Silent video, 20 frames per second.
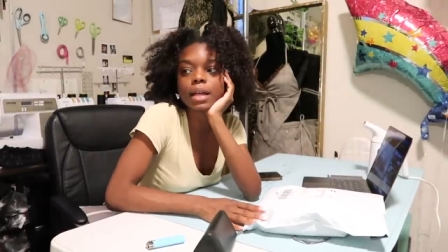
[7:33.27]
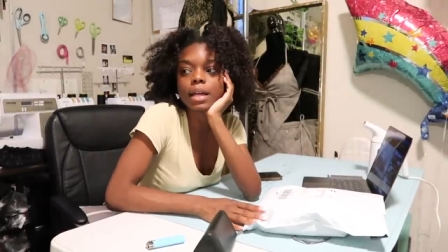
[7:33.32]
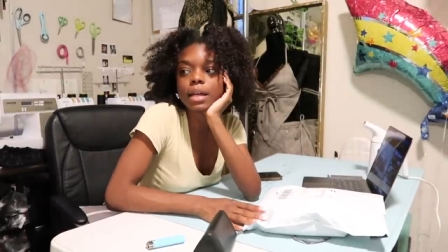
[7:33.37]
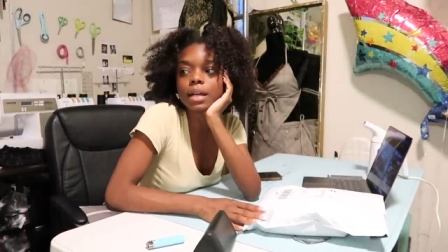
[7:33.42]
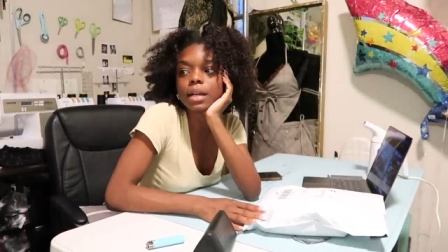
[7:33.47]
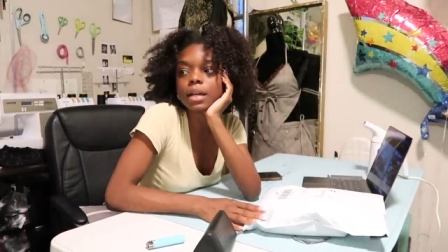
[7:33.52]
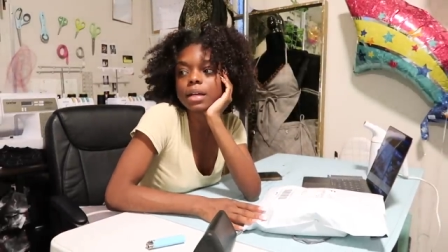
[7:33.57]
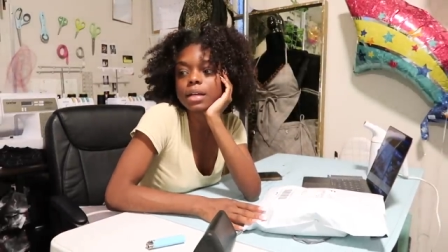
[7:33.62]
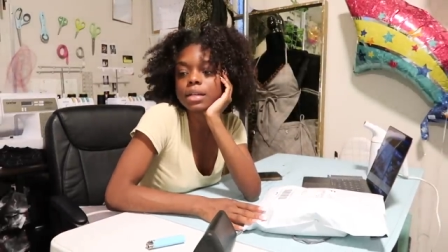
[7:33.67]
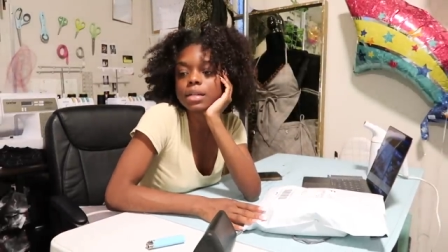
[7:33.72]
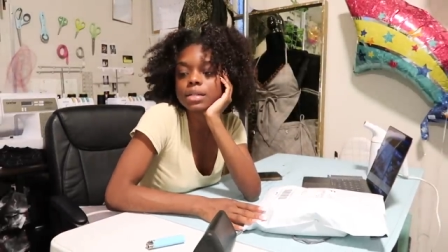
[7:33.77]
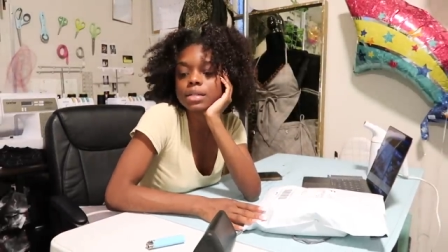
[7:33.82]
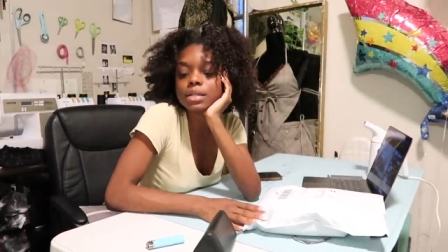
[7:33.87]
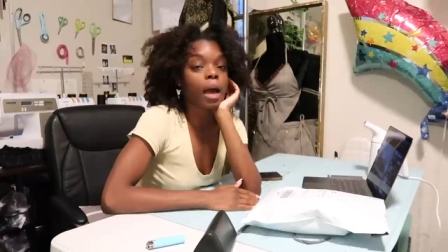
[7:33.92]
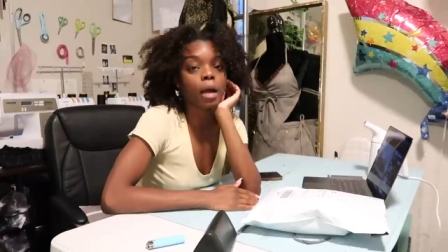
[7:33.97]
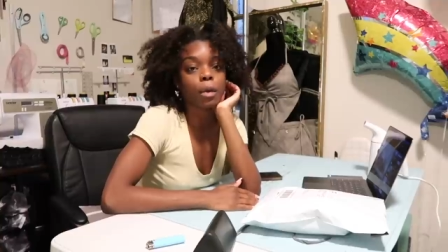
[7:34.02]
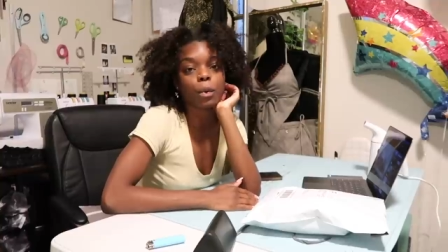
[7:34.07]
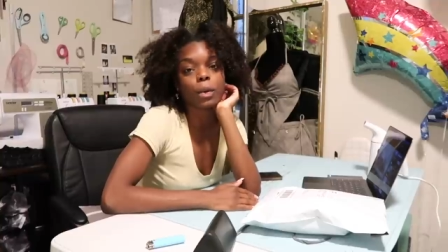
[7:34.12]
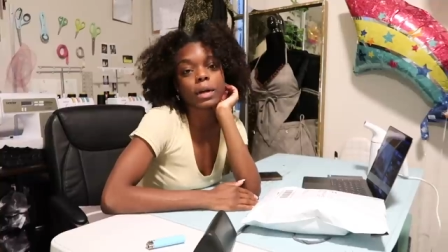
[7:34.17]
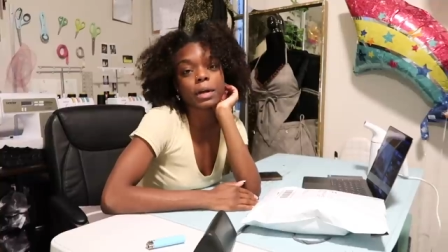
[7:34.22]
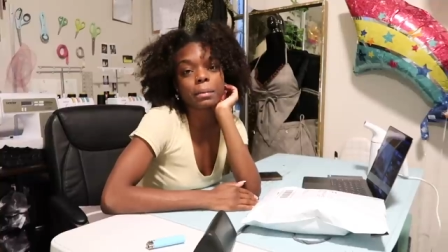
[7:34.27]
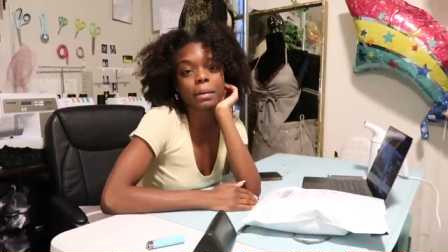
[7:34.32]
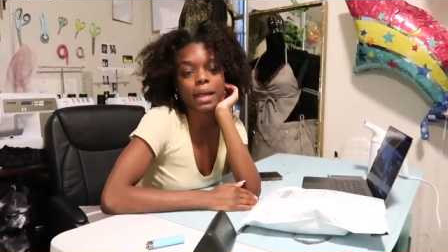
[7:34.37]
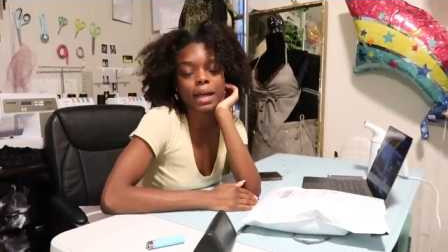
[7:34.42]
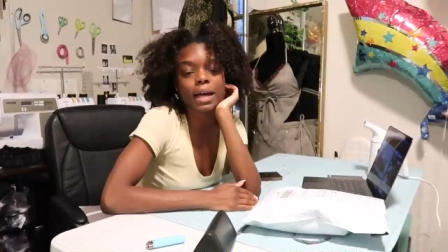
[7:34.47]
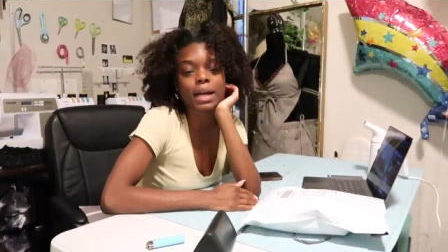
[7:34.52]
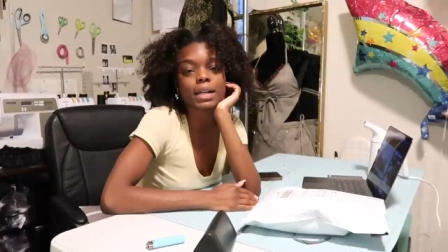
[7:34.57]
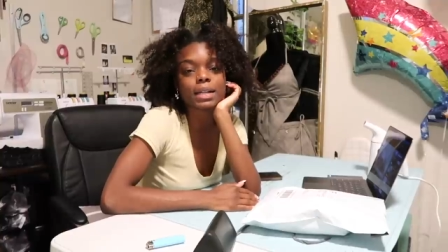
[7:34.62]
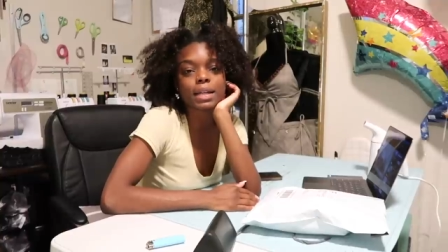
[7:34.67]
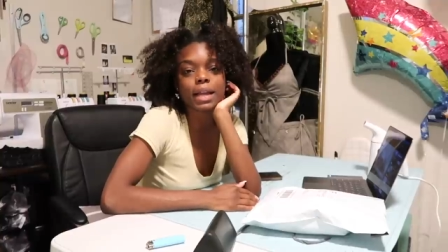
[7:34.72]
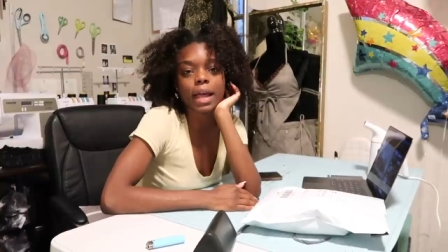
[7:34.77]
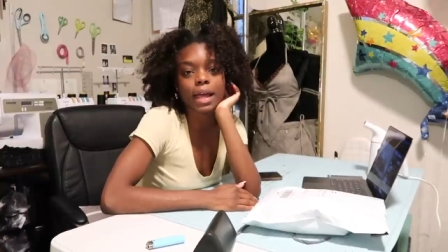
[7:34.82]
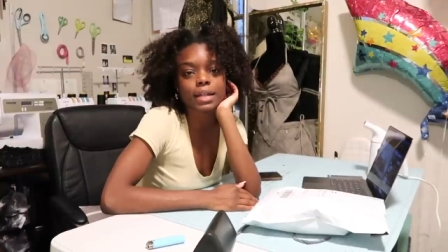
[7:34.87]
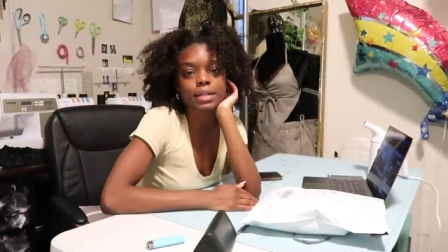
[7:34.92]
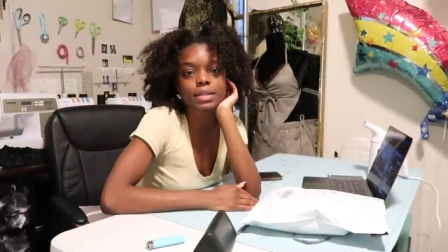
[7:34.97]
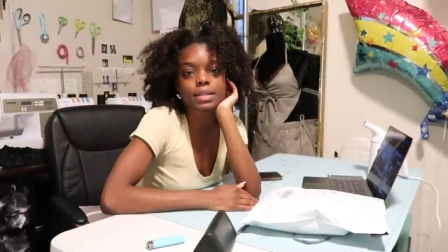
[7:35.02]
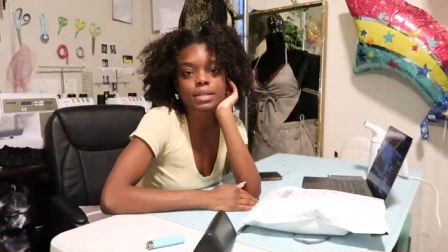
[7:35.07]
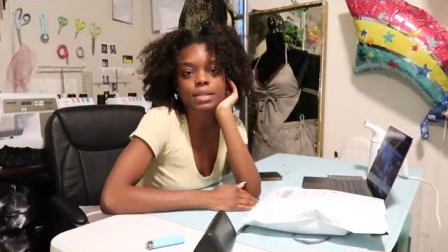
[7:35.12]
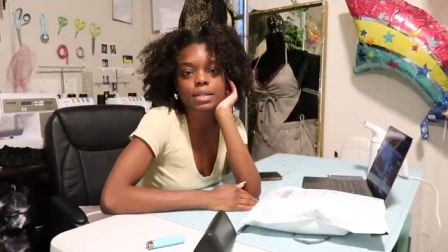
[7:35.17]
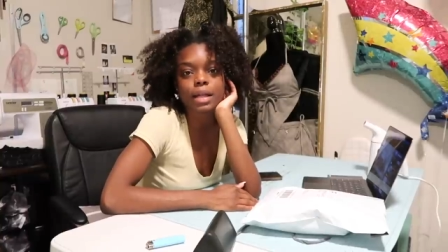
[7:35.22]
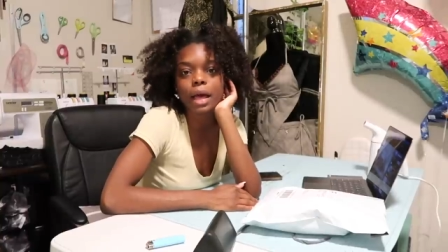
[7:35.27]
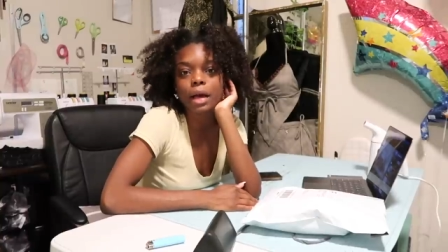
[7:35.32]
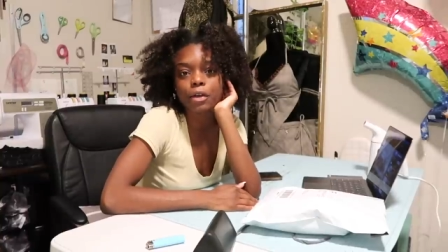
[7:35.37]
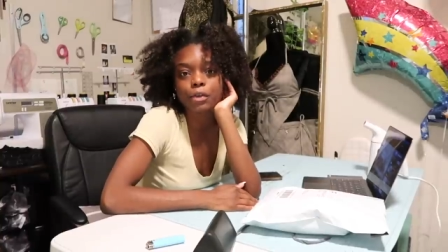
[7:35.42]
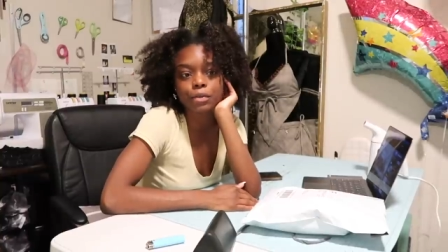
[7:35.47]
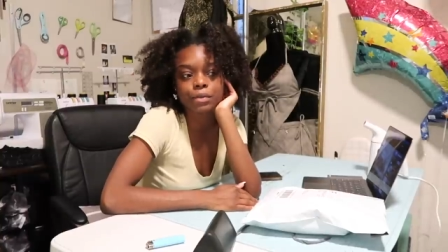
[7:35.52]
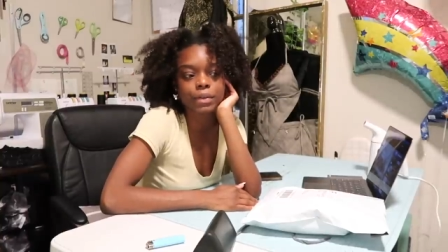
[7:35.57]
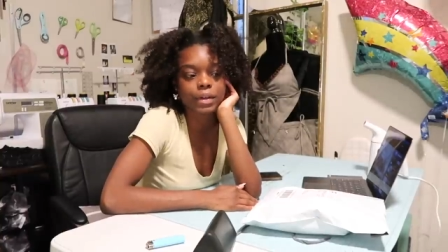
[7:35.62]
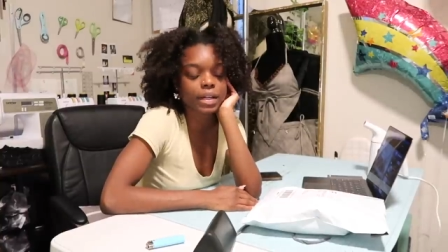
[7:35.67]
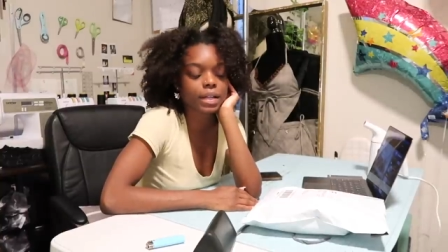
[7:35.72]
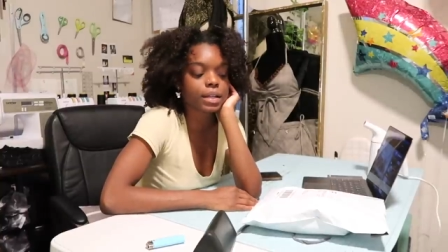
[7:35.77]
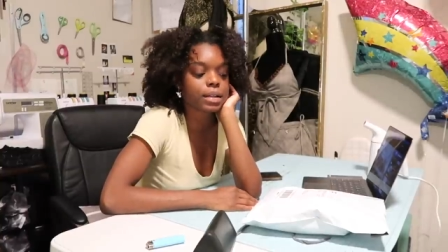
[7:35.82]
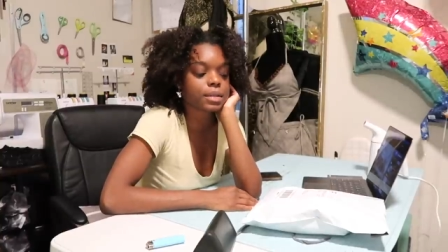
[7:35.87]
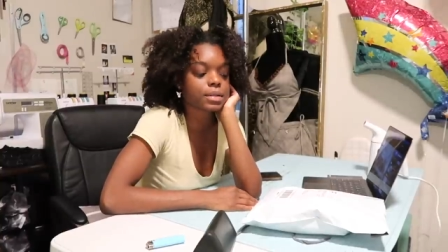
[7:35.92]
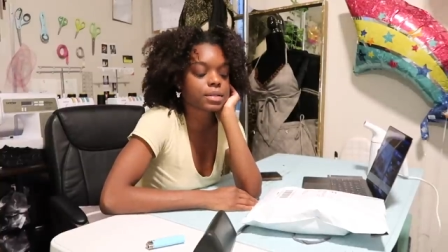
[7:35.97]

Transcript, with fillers: is I want to make a dance outfit.